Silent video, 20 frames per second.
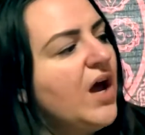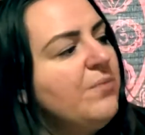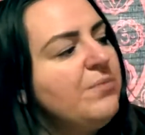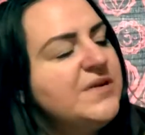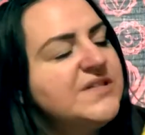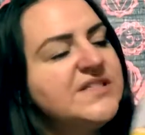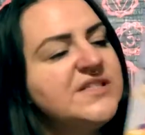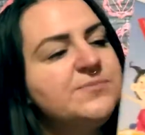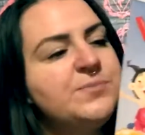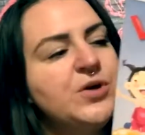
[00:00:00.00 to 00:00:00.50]

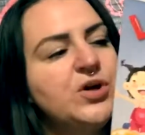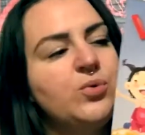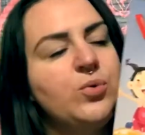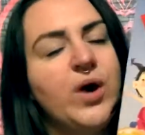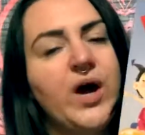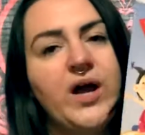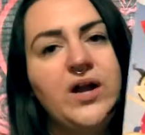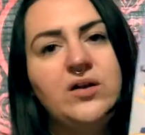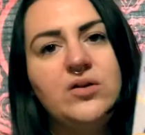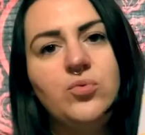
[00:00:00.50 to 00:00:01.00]
This is book
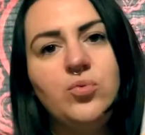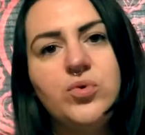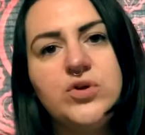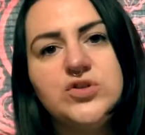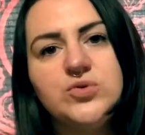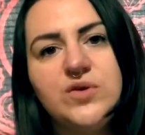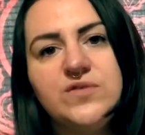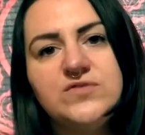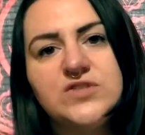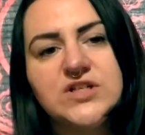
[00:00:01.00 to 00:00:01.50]
1,
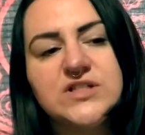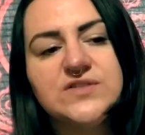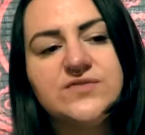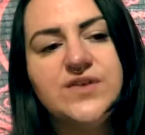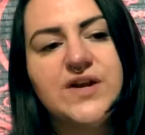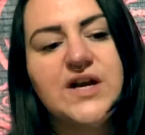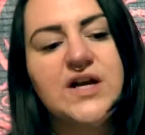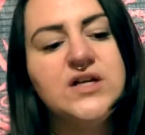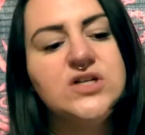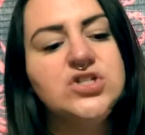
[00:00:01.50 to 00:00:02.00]
which we've just
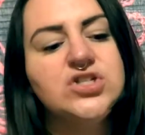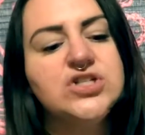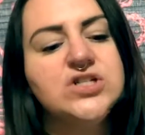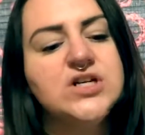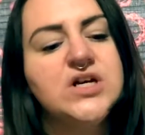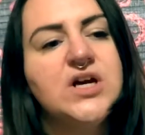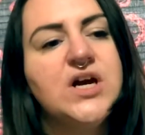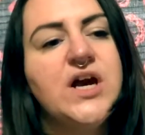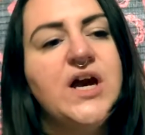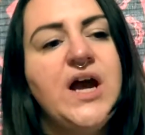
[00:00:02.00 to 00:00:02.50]
finished,
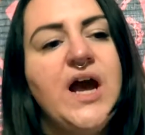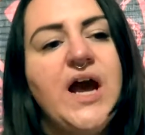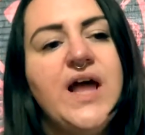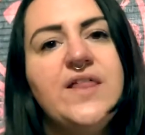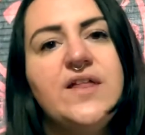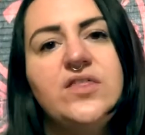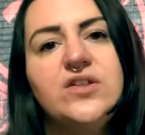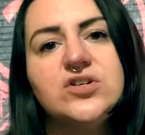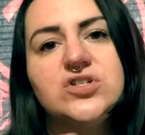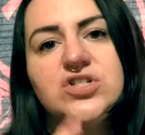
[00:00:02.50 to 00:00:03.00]
and
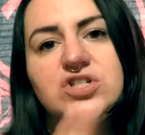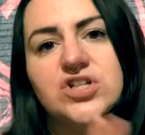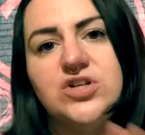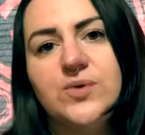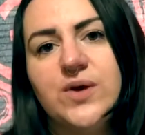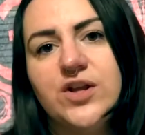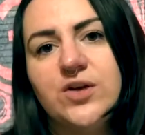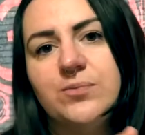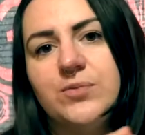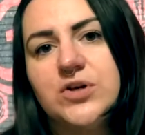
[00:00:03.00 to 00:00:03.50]
then there's 2
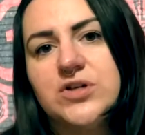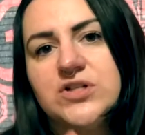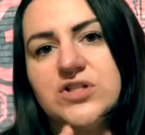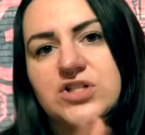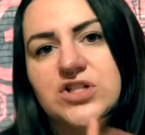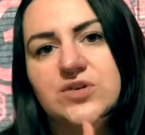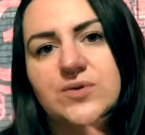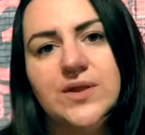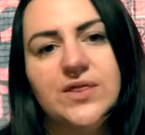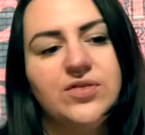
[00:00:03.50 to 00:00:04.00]
other books,
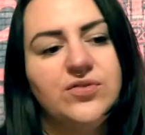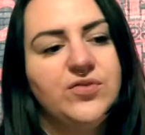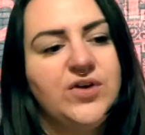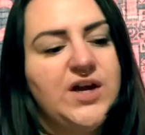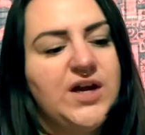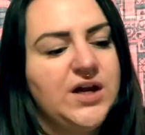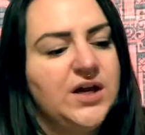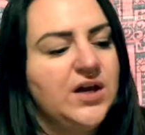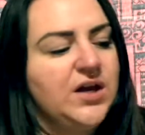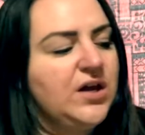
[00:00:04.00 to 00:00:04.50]
2 and
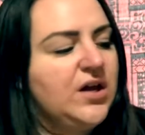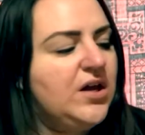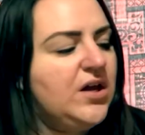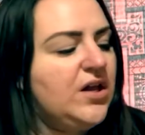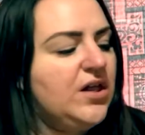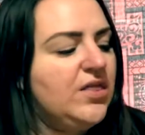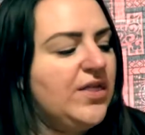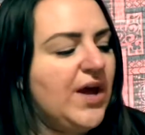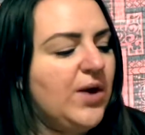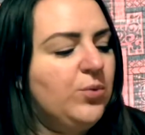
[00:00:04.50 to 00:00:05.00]
3,
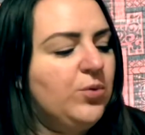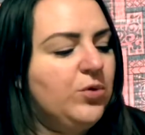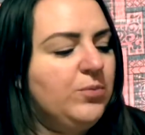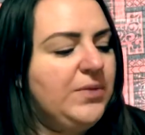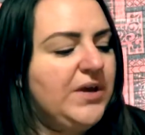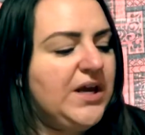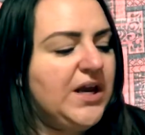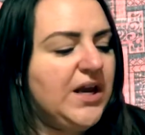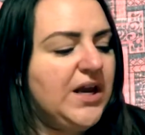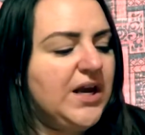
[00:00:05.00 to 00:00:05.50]
that we'll
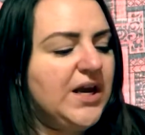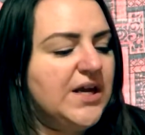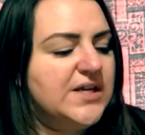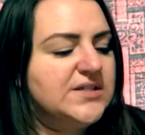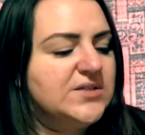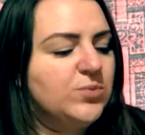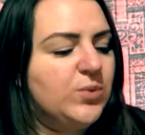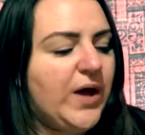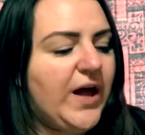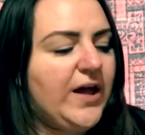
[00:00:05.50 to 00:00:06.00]
be getting
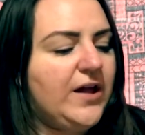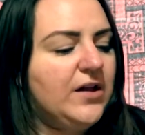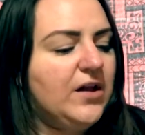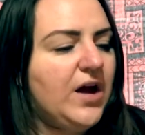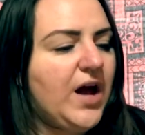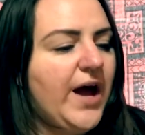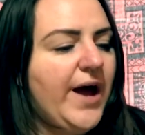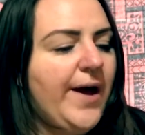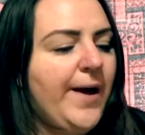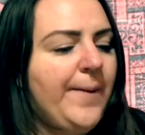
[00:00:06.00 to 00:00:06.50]
as well.
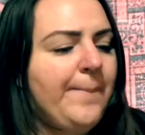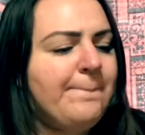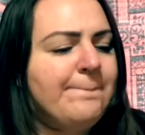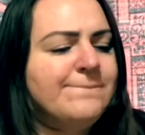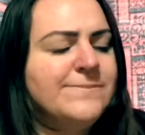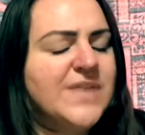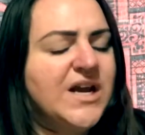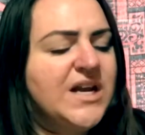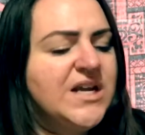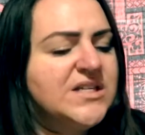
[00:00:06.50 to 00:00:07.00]
And
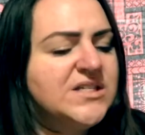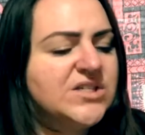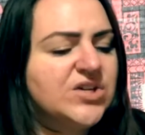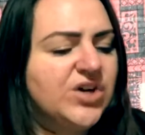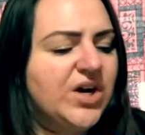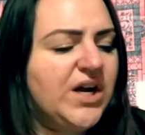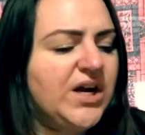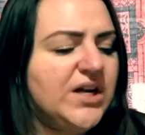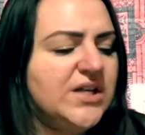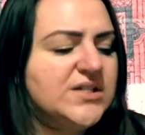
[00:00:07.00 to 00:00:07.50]
it's
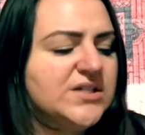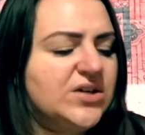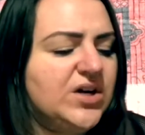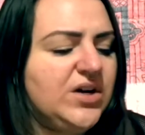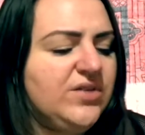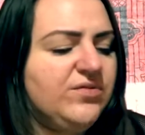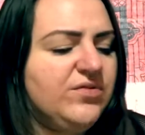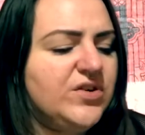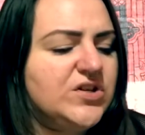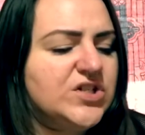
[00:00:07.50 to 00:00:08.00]
great. It's
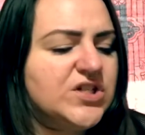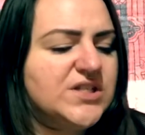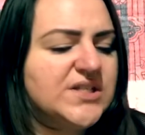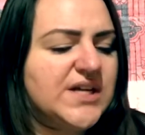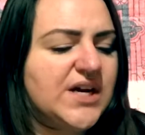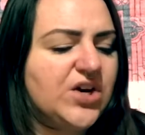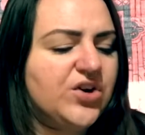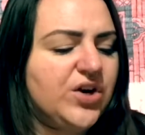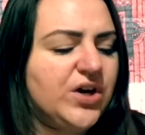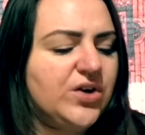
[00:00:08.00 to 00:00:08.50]
great for just
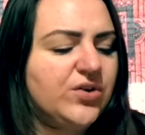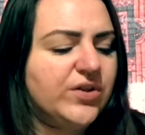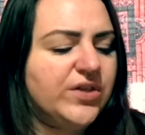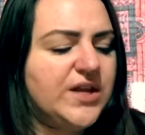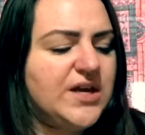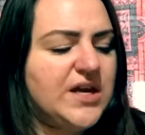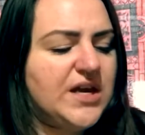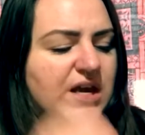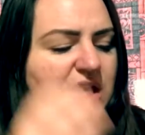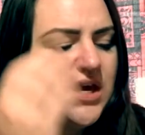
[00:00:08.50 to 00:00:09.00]
like critical
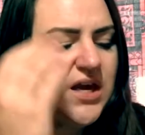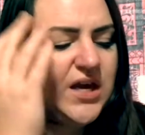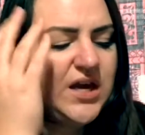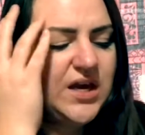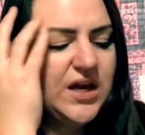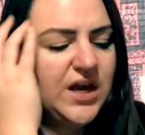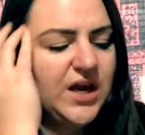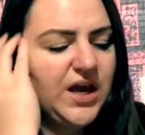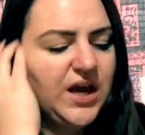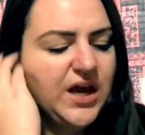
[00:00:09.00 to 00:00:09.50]

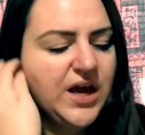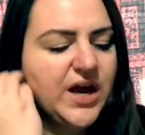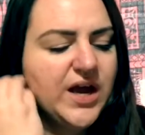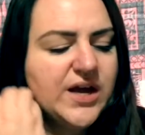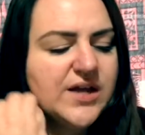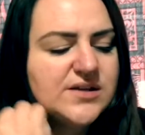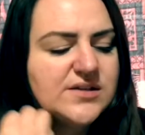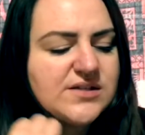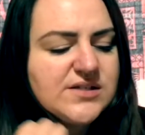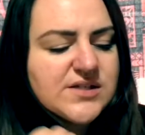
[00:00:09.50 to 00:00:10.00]
thinking
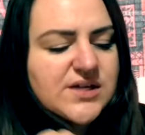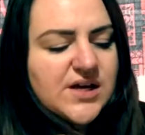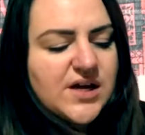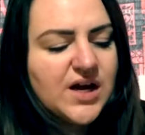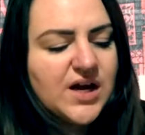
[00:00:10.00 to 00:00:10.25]
and